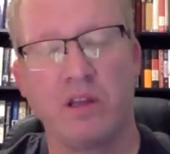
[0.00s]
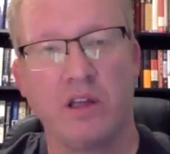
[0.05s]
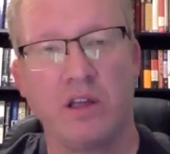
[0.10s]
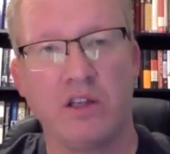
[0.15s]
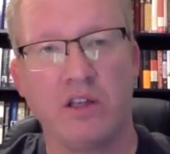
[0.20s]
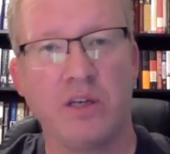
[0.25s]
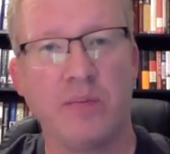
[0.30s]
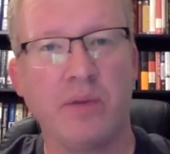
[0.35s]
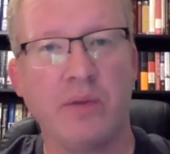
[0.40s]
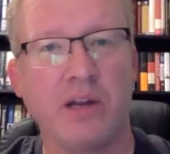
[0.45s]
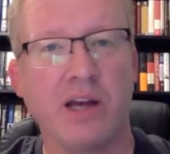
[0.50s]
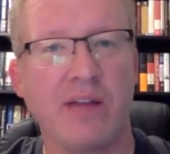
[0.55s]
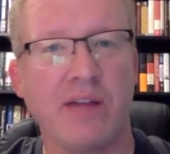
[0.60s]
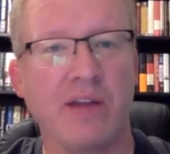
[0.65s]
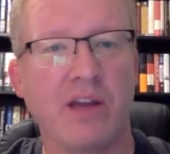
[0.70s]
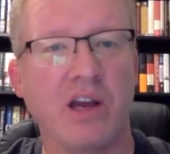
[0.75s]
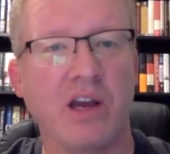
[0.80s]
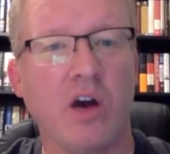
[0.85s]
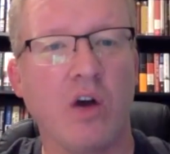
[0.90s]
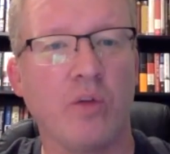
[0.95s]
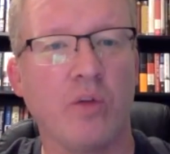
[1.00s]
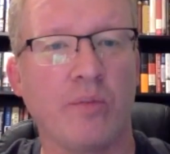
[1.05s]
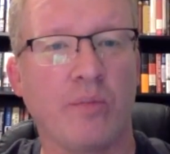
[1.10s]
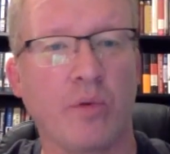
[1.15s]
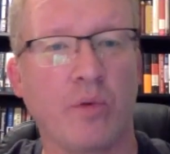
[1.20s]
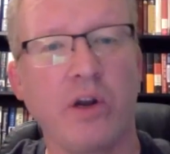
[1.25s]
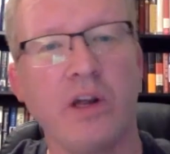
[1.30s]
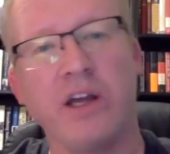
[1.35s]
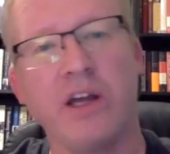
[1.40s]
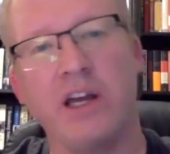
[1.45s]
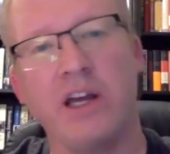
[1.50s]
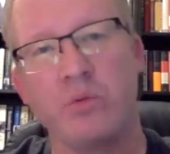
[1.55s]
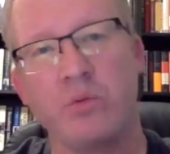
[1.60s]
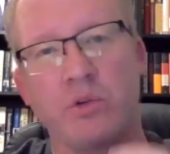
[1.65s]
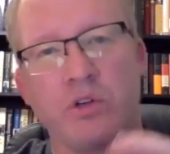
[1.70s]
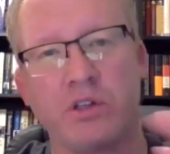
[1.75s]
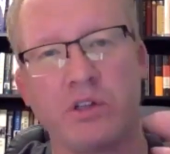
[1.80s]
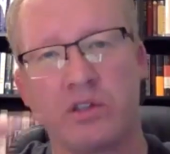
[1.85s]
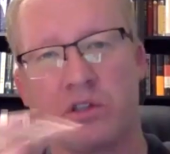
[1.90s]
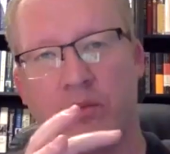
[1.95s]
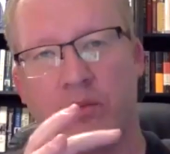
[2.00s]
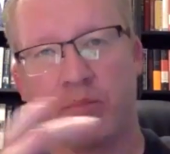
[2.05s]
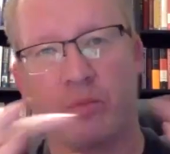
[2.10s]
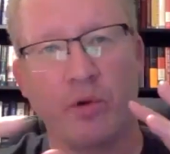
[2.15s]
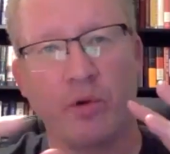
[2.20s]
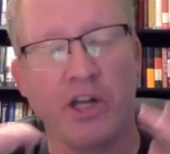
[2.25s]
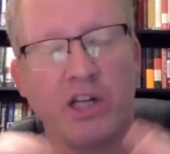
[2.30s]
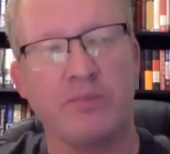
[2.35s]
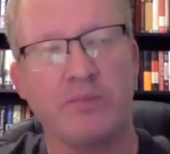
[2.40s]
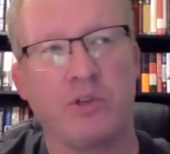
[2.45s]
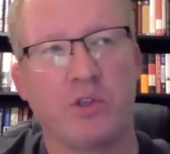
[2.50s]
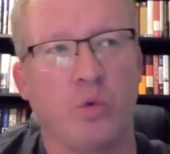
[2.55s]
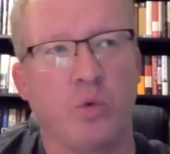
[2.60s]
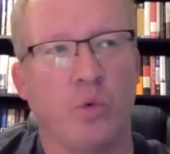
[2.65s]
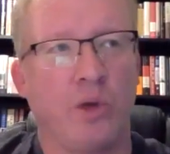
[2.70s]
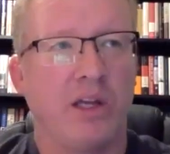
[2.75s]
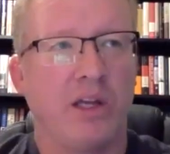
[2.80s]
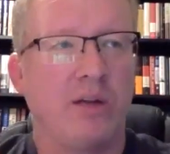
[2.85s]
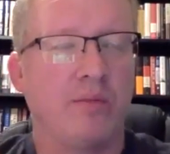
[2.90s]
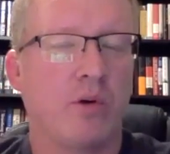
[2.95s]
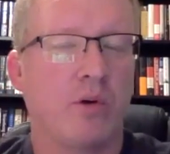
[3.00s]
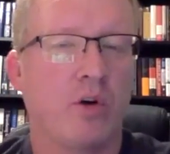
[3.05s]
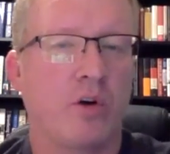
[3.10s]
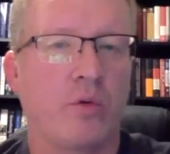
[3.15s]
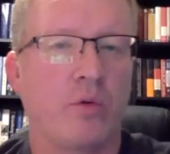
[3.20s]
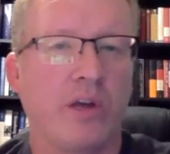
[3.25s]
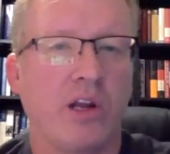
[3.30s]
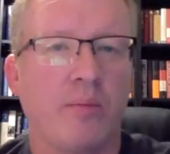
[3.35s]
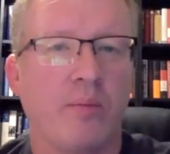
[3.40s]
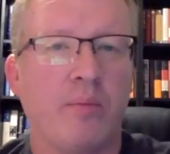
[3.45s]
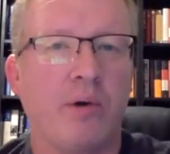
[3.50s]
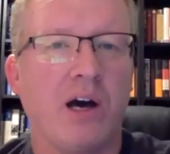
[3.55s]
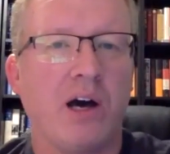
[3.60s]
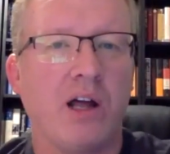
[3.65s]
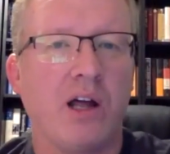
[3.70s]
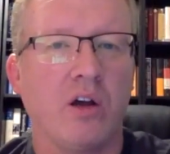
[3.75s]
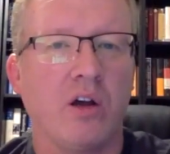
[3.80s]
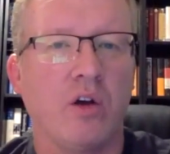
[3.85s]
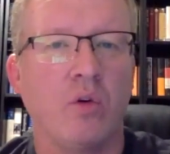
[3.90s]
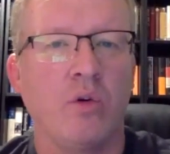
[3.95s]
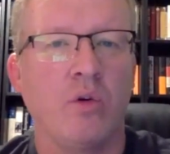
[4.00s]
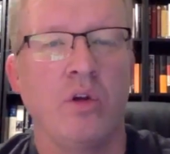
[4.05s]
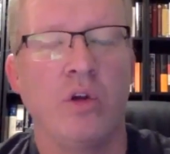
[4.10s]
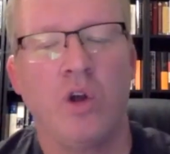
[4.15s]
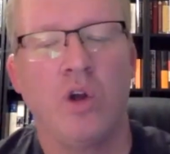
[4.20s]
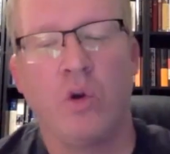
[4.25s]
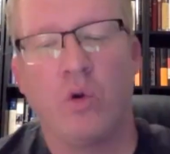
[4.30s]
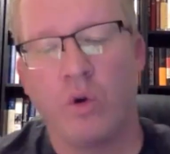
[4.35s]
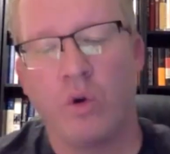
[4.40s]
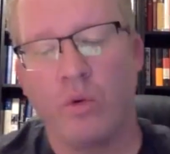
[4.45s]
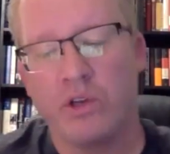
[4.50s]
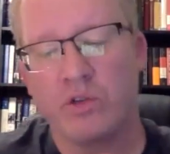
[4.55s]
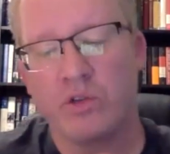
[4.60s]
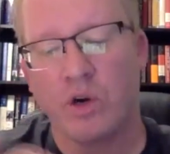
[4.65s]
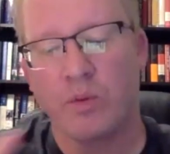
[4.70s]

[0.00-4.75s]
Gemini they call the bridge, which is a bridge between Mercury and Apollo, where we sort